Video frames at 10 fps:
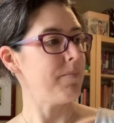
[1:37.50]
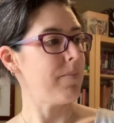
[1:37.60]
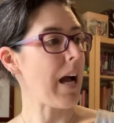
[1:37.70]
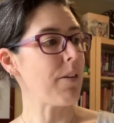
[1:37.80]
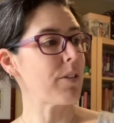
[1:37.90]

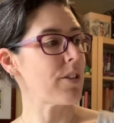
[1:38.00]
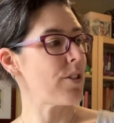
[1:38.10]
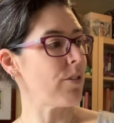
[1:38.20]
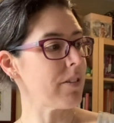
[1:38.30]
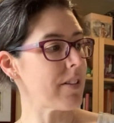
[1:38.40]
Howard
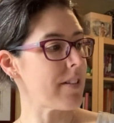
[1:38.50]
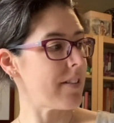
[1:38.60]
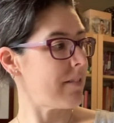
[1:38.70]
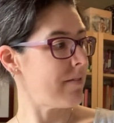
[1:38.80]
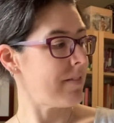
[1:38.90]

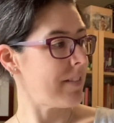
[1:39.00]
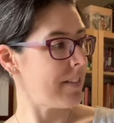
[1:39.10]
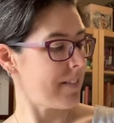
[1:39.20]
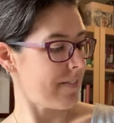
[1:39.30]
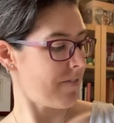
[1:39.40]
Schultz,
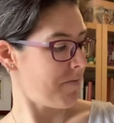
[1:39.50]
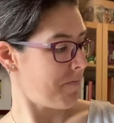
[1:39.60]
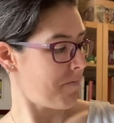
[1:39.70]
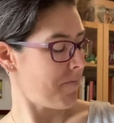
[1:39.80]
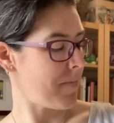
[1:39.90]

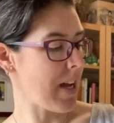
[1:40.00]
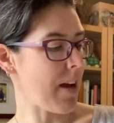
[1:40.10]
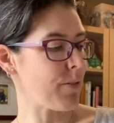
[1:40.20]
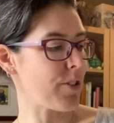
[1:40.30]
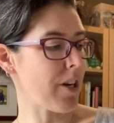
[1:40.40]

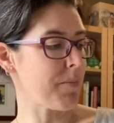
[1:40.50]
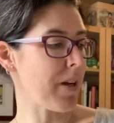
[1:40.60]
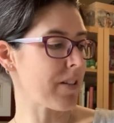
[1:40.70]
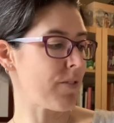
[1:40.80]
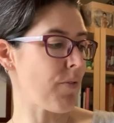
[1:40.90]
How
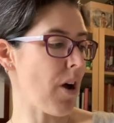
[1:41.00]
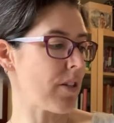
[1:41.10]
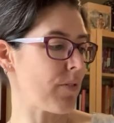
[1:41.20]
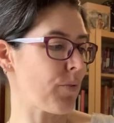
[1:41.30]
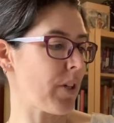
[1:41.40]
Starbucks
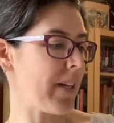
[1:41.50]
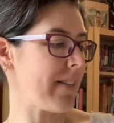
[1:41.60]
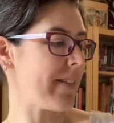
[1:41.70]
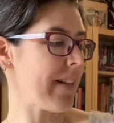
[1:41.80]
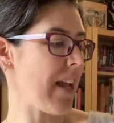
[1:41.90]
Fought for
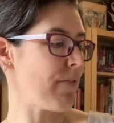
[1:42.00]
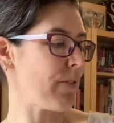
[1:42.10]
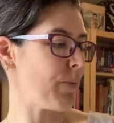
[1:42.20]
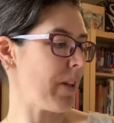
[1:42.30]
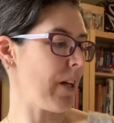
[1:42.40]
Its Life
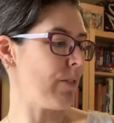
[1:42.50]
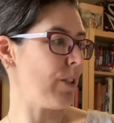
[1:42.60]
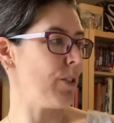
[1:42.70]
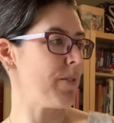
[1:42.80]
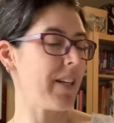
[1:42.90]
Without
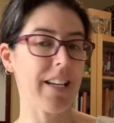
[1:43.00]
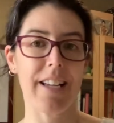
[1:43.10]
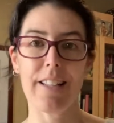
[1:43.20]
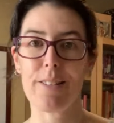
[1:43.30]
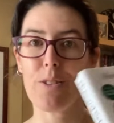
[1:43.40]
Losing
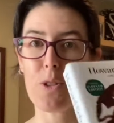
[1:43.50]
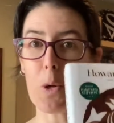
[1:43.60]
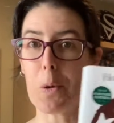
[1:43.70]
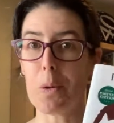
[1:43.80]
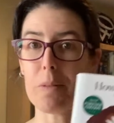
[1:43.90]
Its
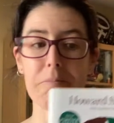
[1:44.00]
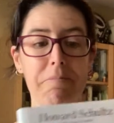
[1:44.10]
Soul.